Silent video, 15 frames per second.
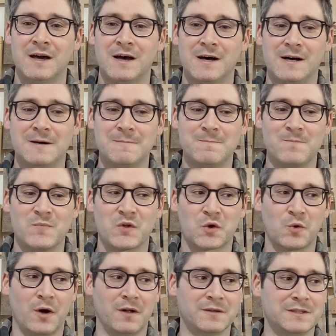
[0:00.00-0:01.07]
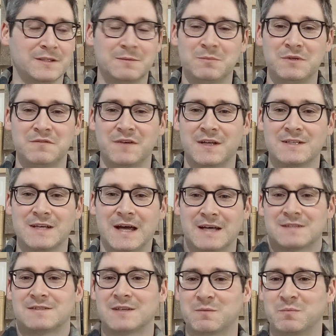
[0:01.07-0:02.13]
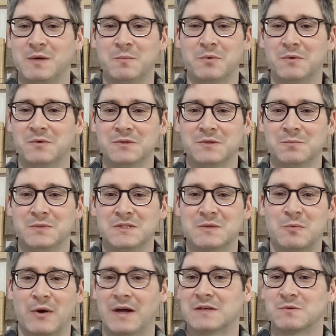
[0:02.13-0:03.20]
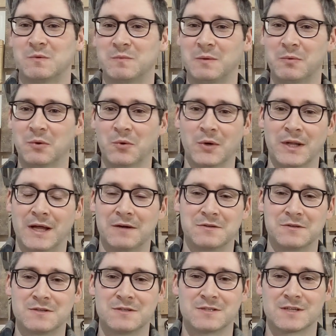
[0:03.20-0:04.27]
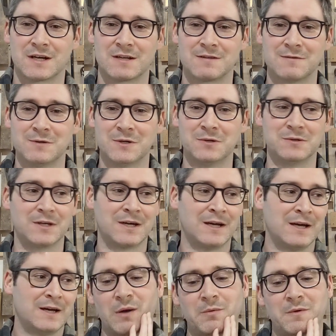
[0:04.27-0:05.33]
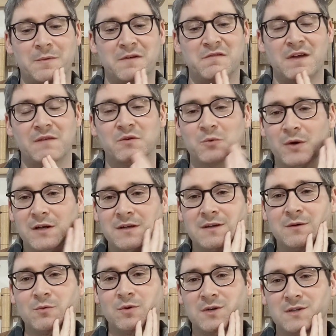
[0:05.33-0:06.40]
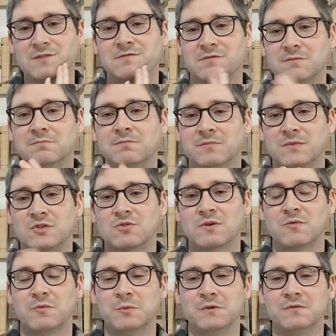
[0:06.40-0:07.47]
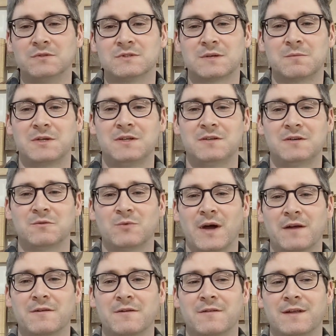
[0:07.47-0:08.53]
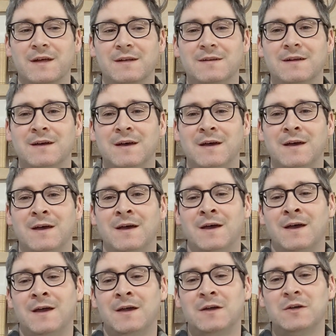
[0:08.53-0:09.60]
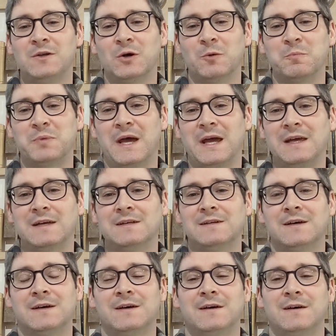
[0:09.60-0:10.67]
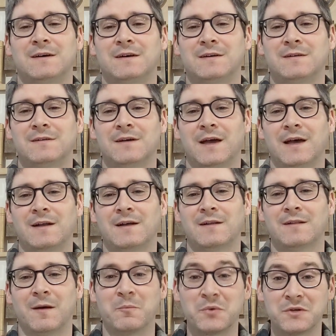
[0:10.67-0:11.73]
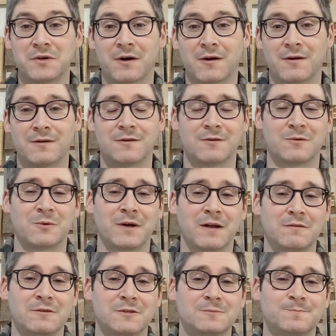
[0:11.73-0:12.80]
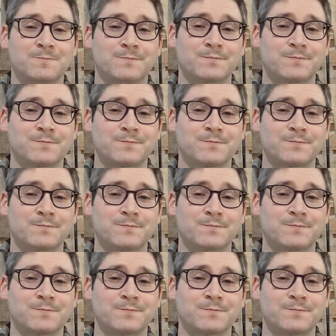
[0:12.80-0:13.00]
and the quality can be fantastic. You'll be surprised what people roll out to the side of the road. Probably my favorite way to get wood is from tree removals. I mean, rather than paying at a lumber yard or whatever